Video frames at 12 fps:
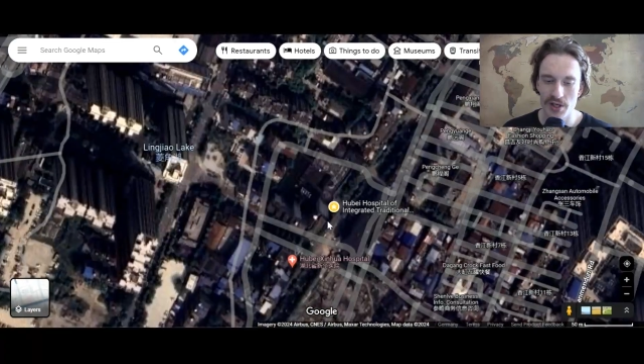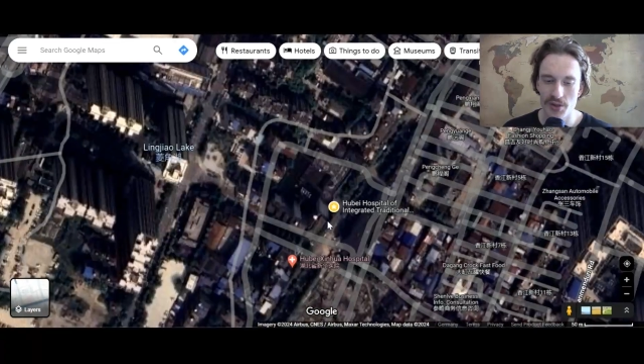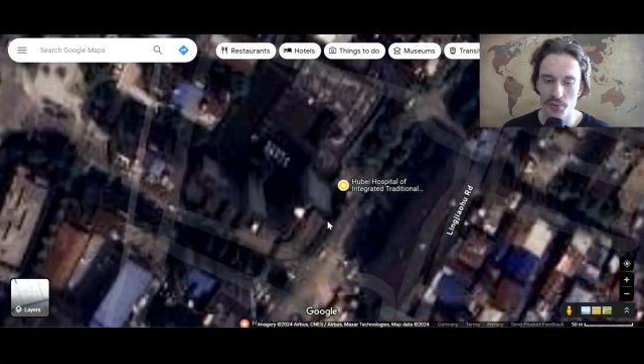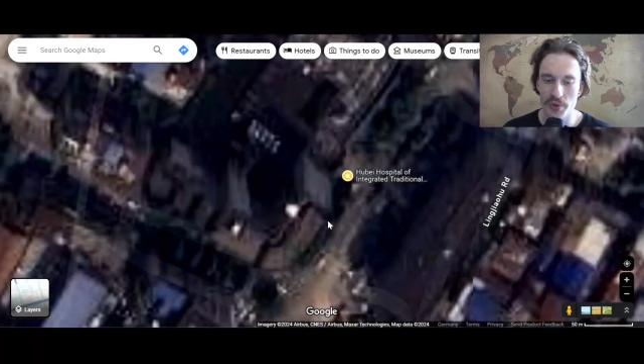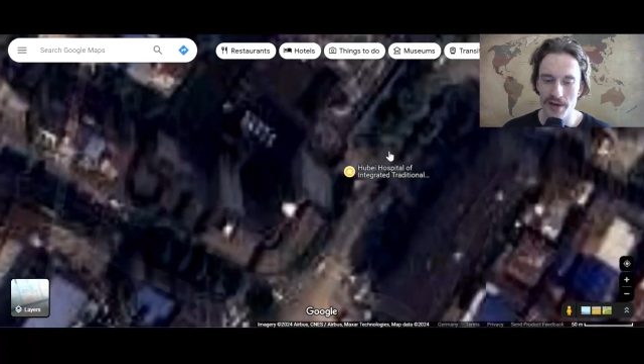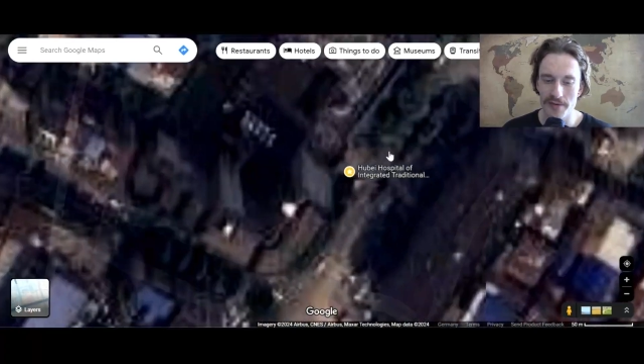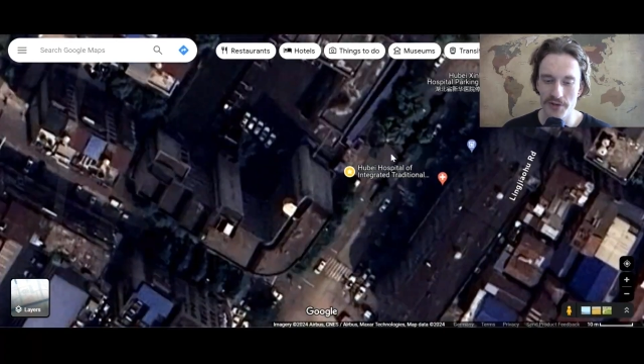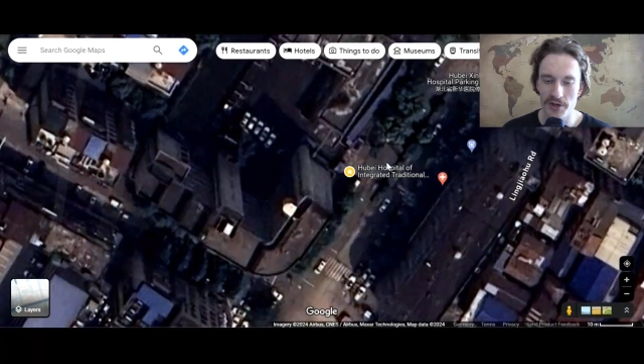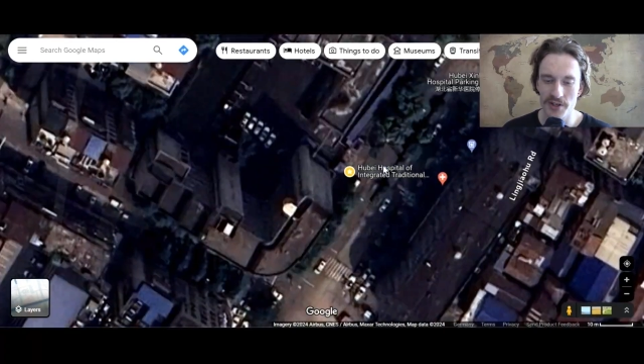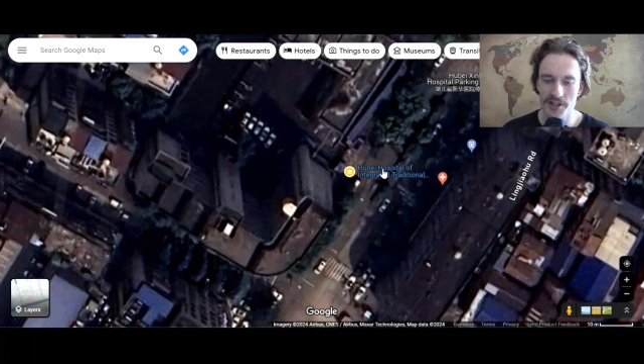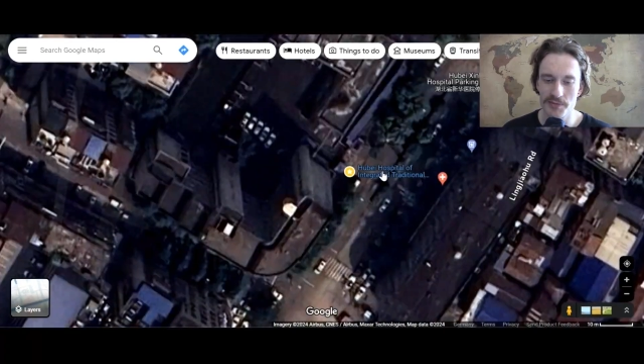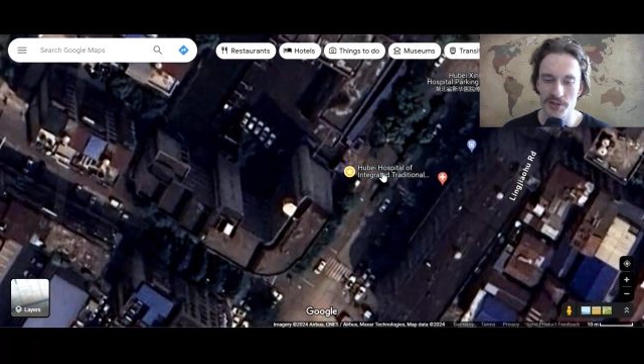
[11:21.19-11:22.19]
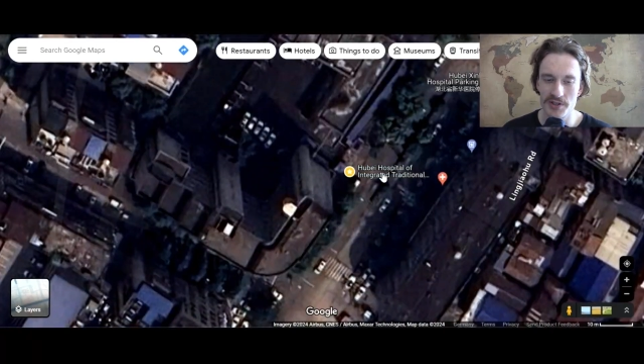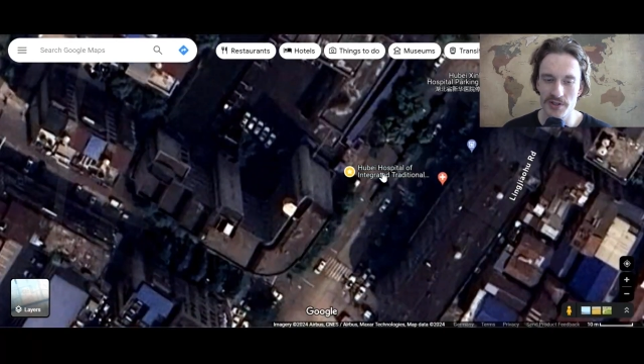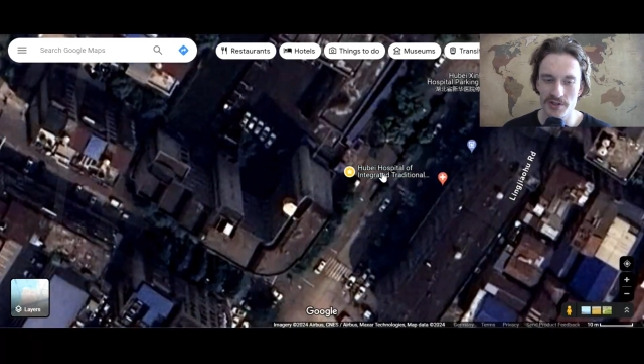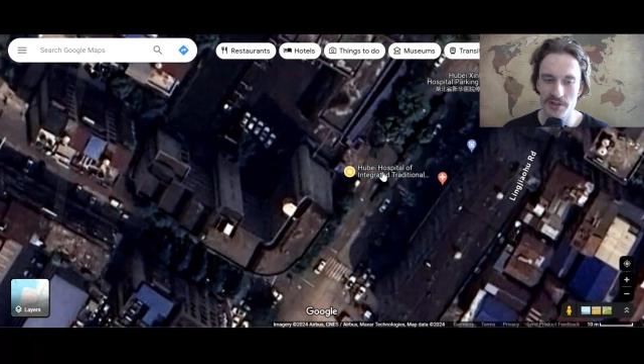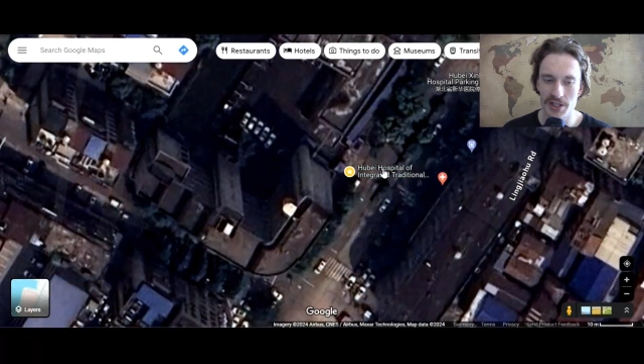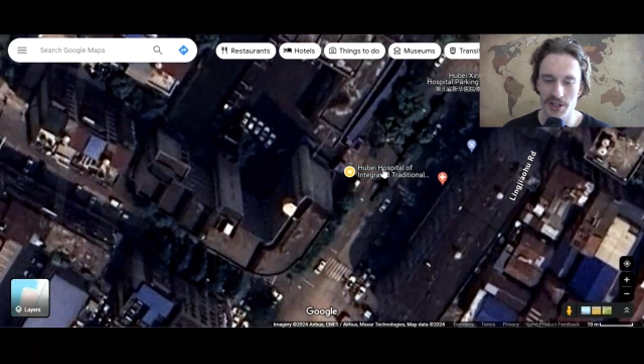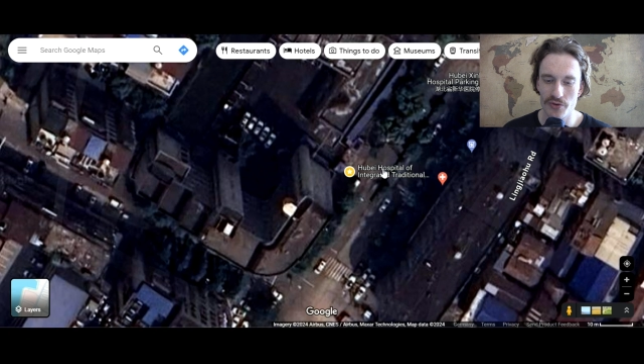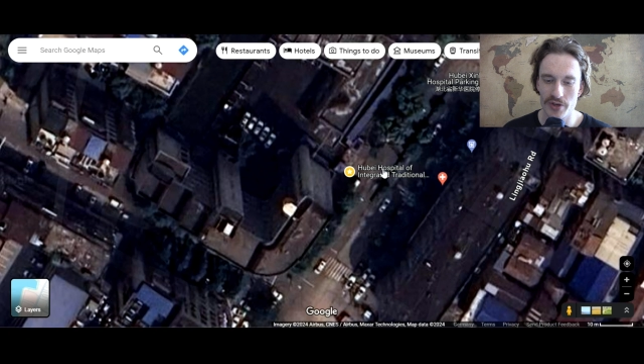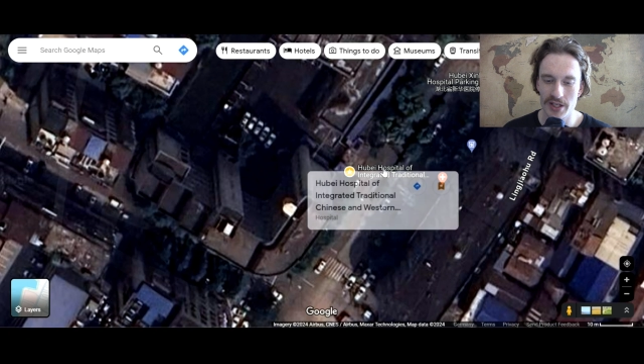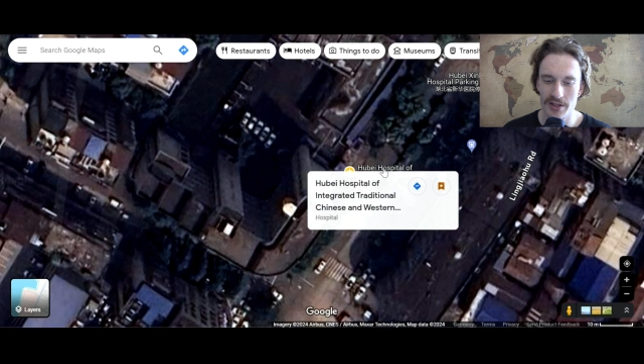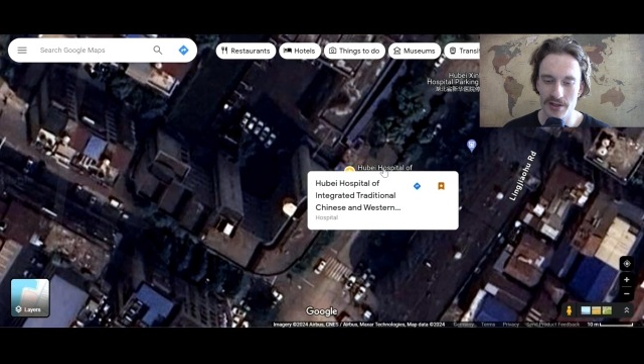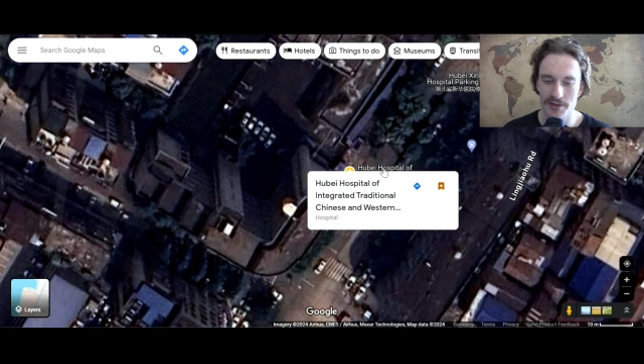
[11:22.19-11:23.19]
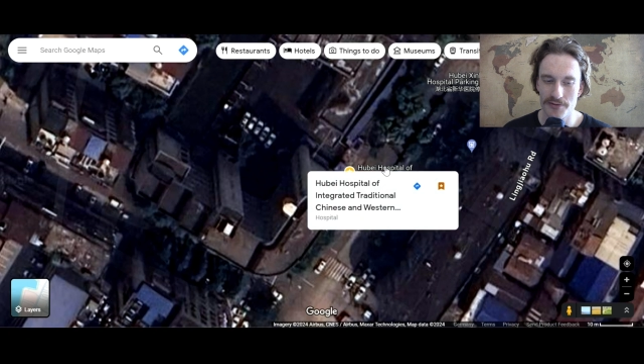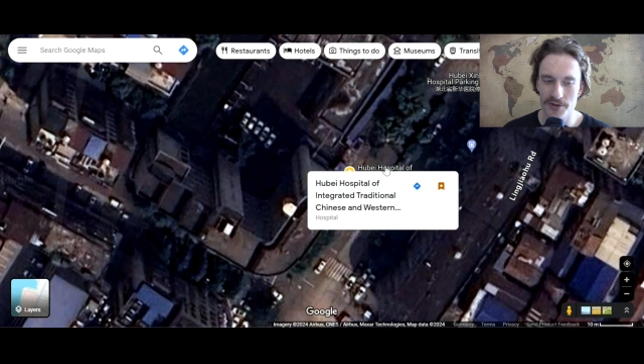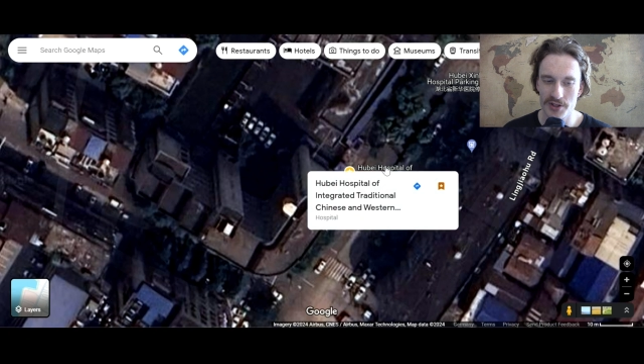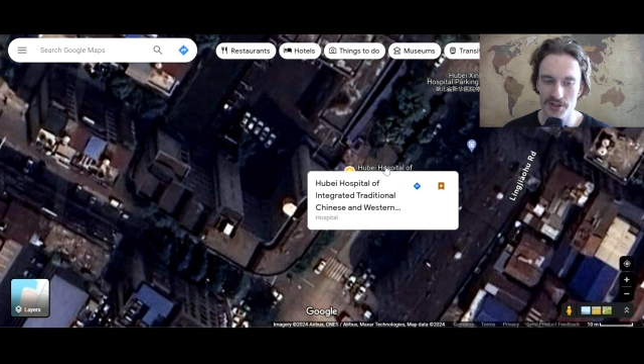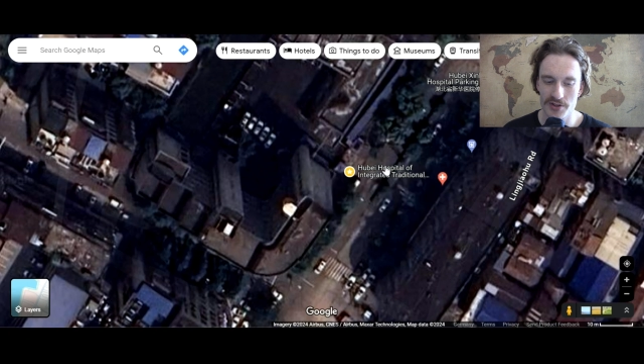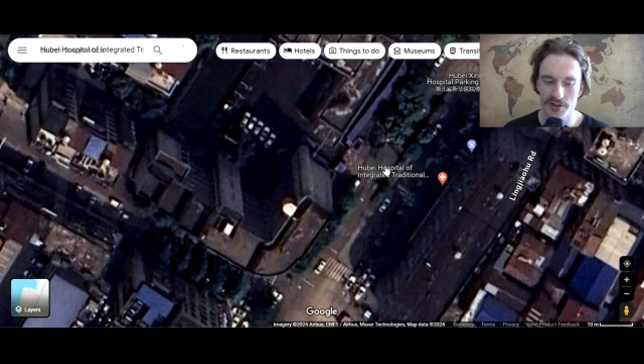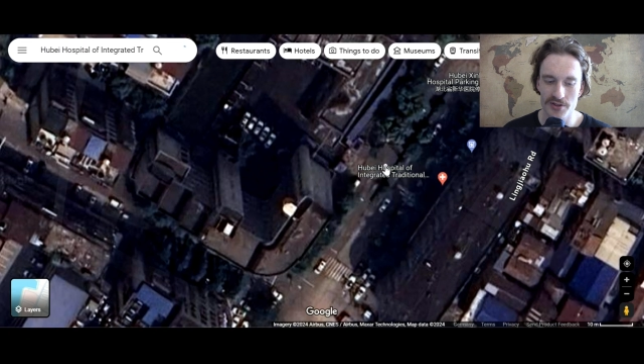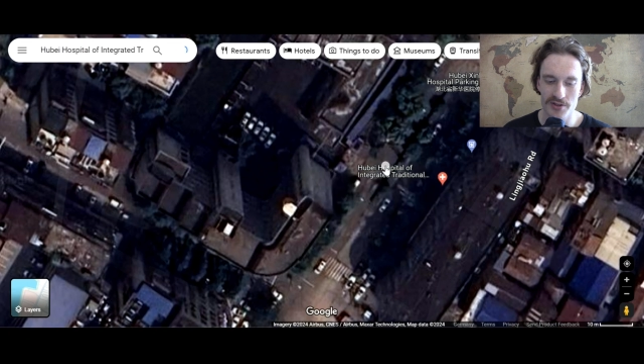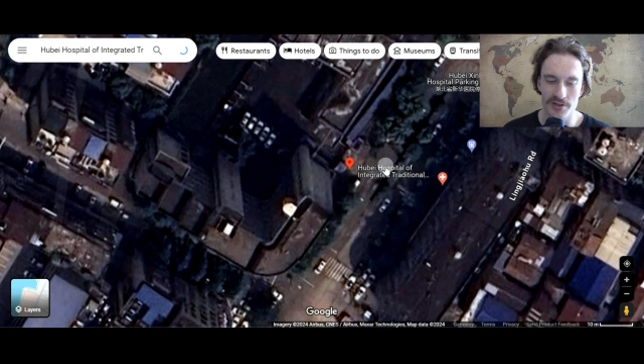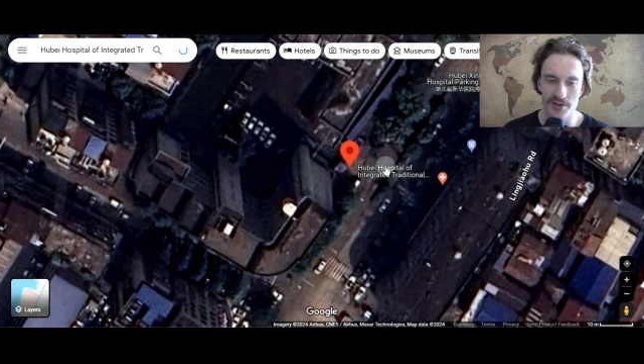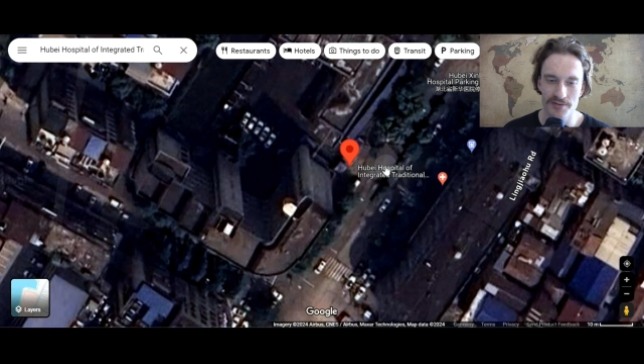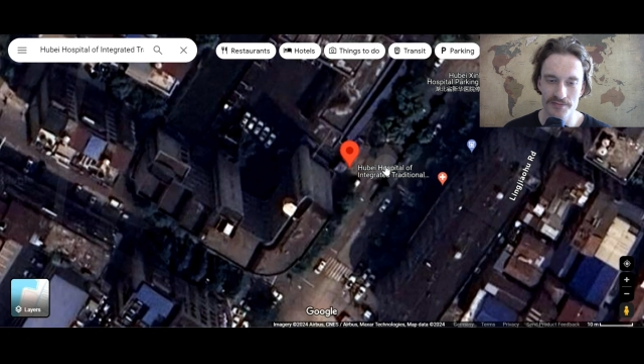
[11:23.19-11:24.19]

we have the hospital where the first doctor,